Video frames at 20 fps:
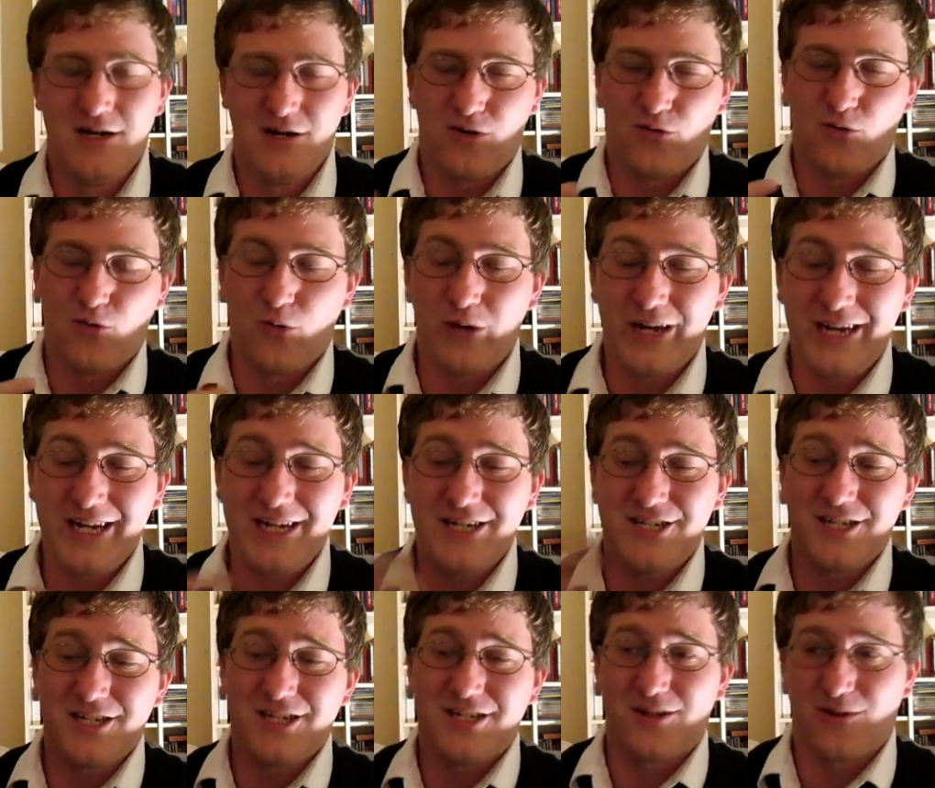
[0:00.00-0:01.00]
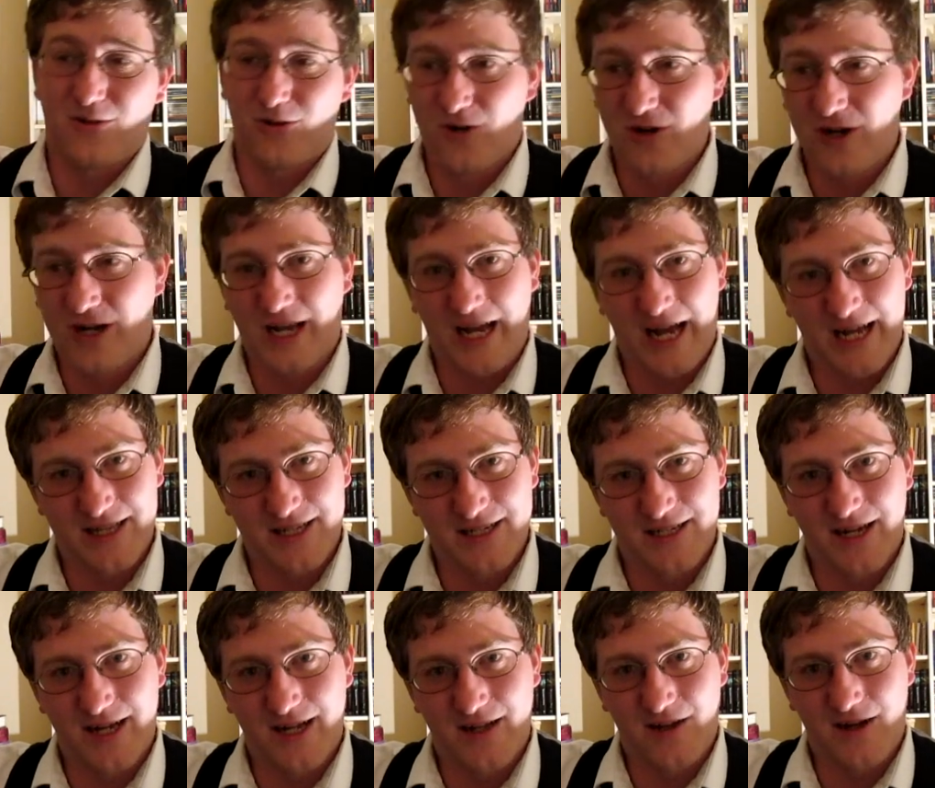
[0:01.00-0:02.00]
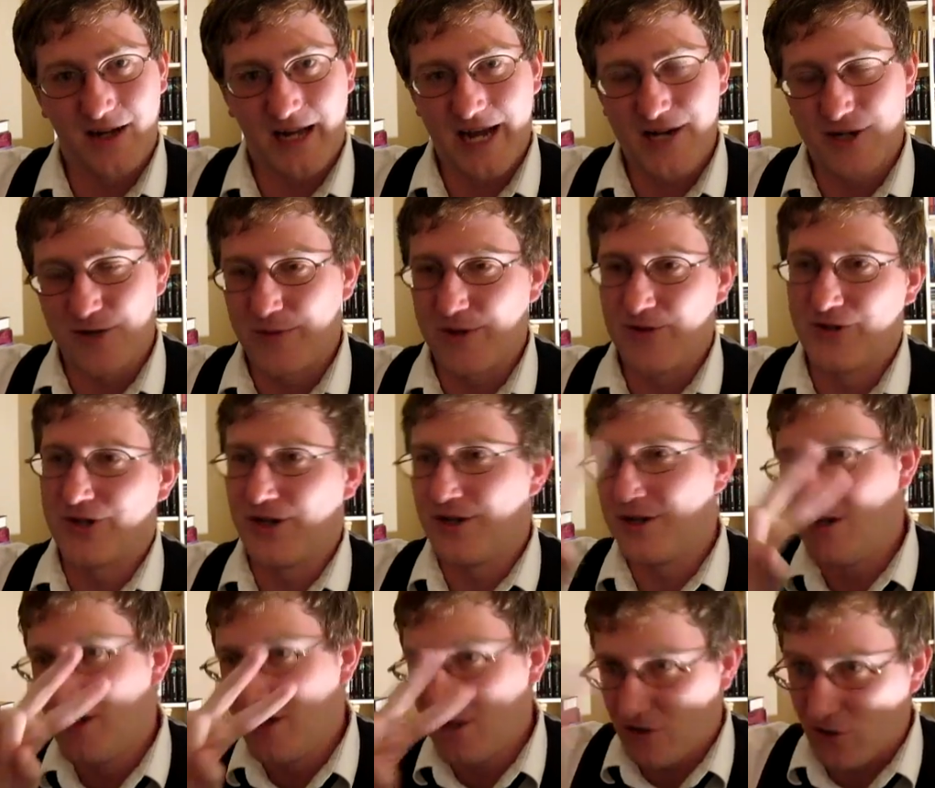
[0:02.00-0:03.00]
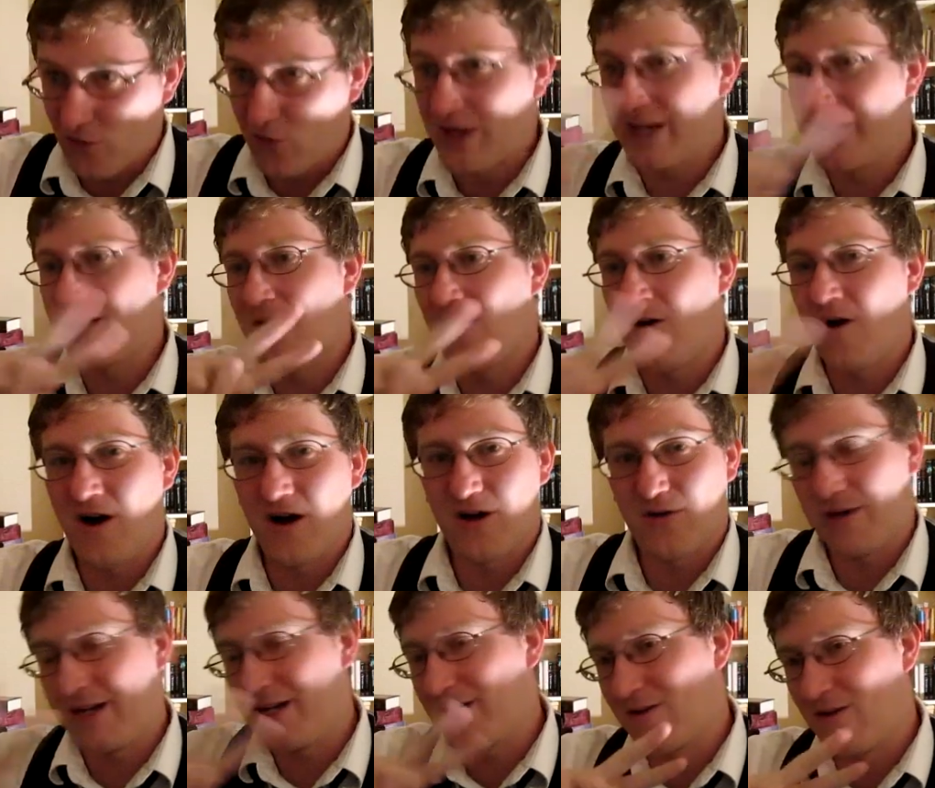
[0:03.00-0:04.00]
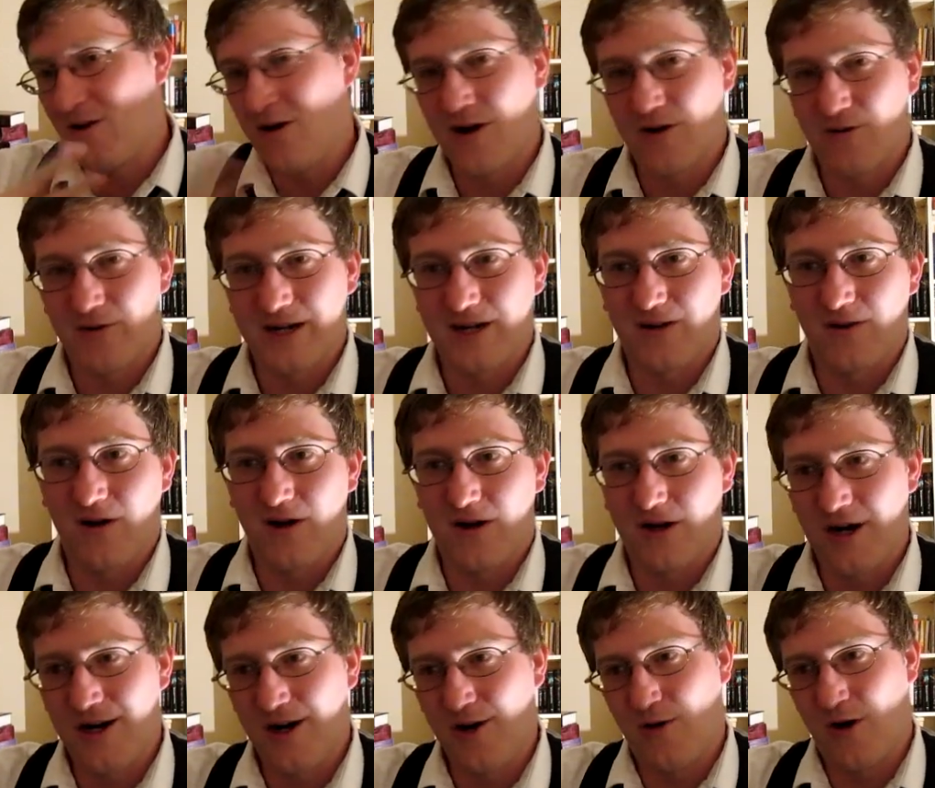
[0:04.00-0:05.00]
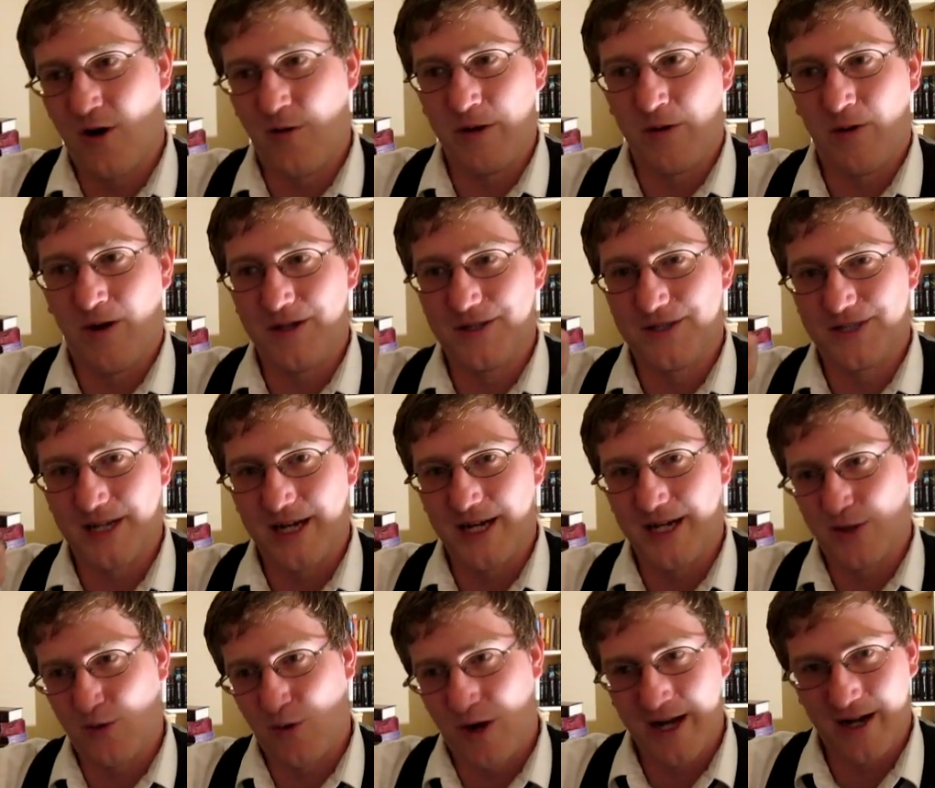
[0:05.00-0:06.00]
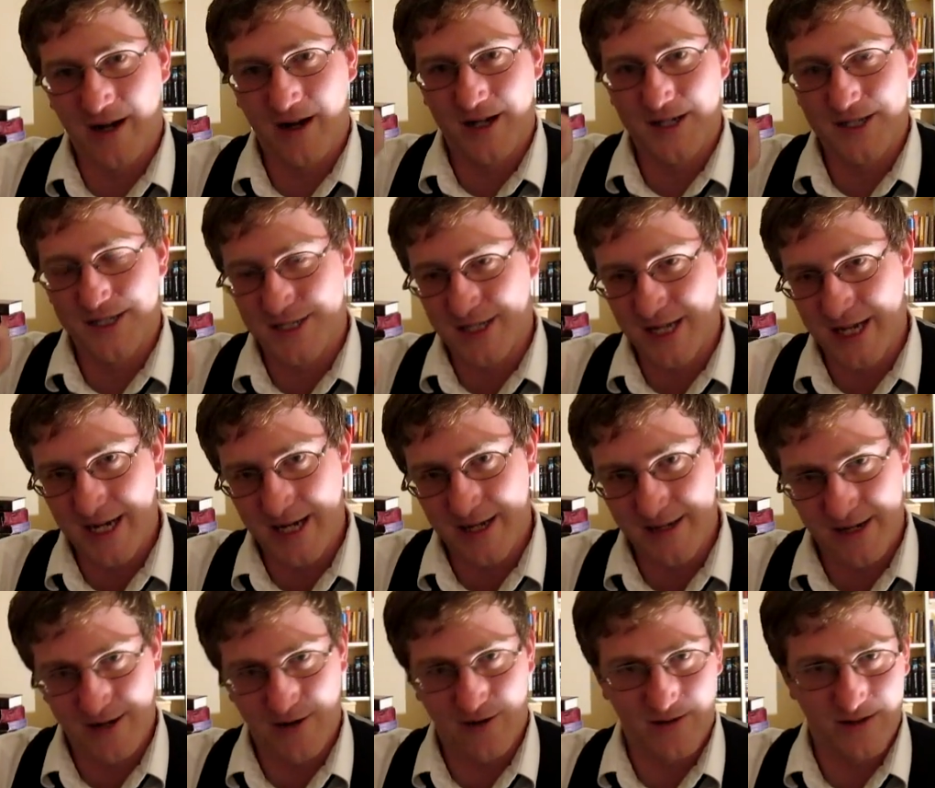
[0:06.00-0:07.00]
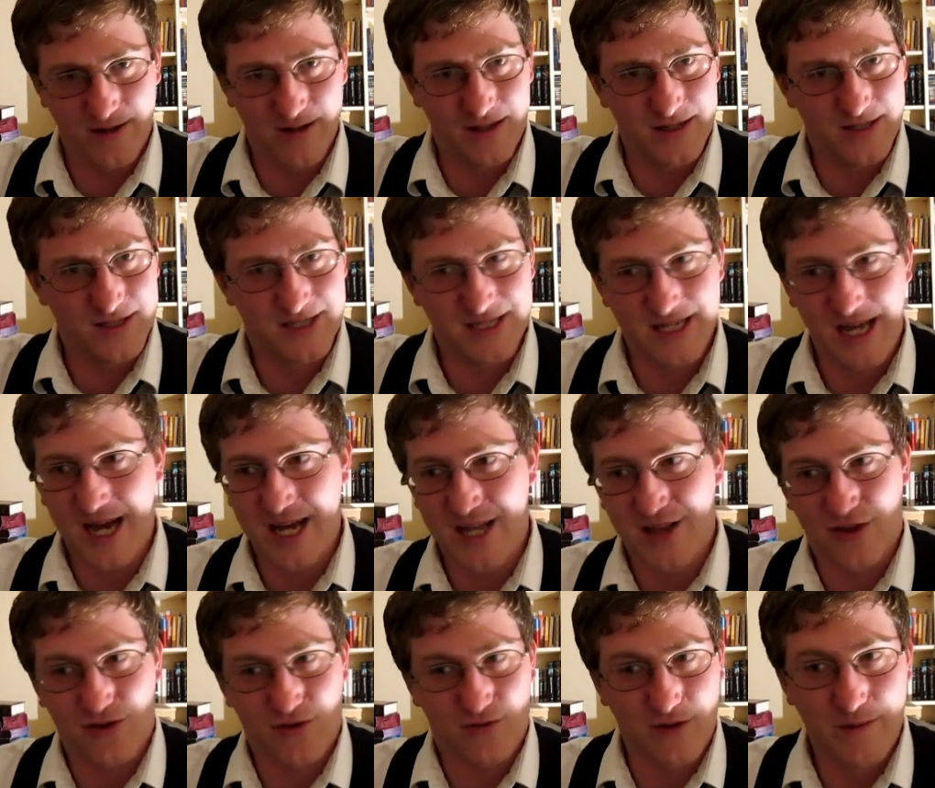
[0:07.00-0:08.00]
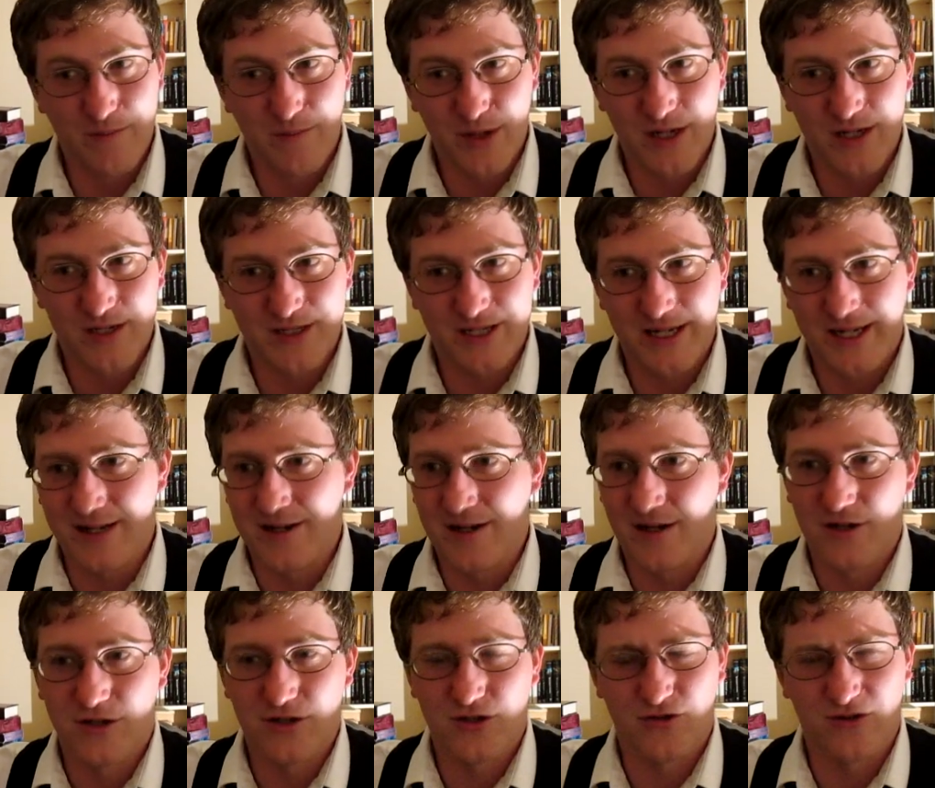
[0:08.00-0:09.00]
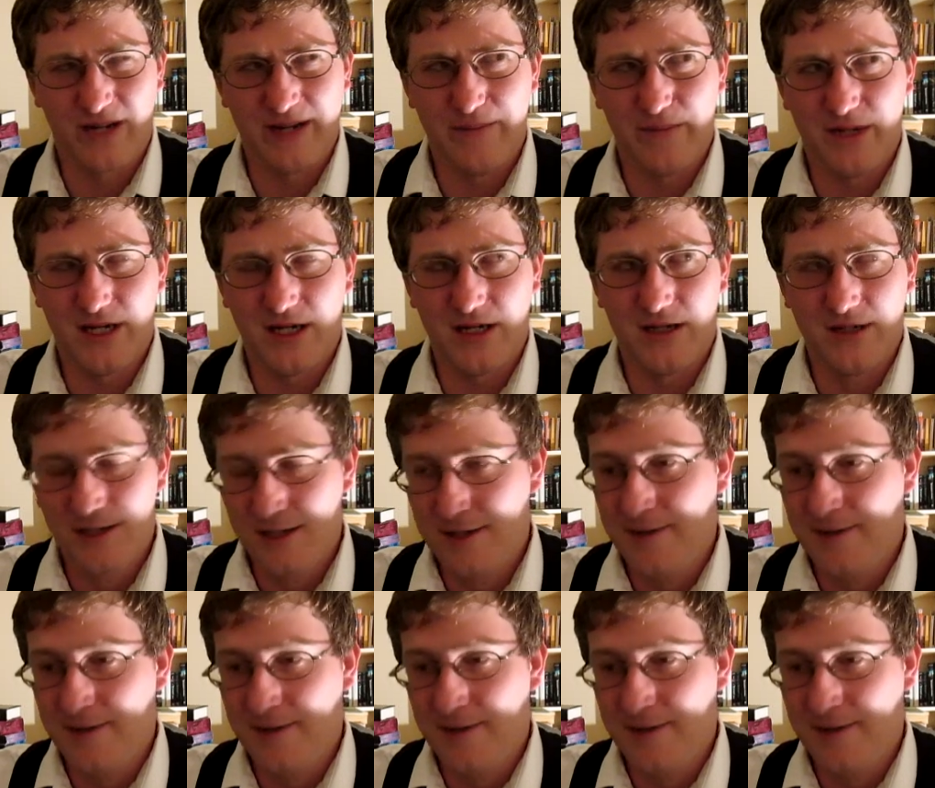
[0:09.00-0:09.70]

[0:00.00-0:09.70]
We just look at the dialogue attribution, read along. Oh, Obi-Wan said, Qui-Gon said, Sai Tremba said, Tremba.